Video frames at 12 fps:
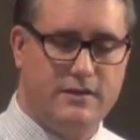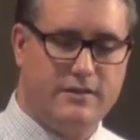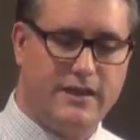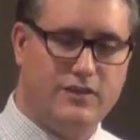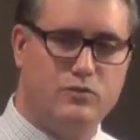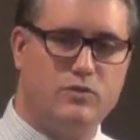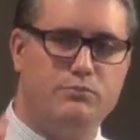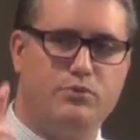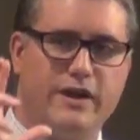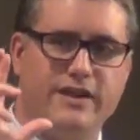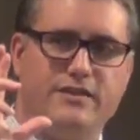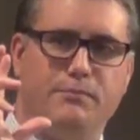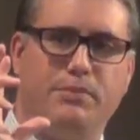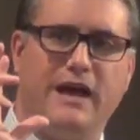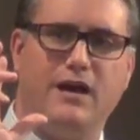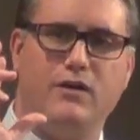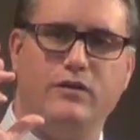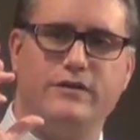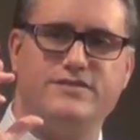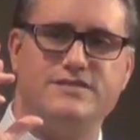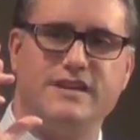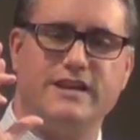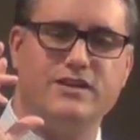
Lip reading: that you will break the power of sin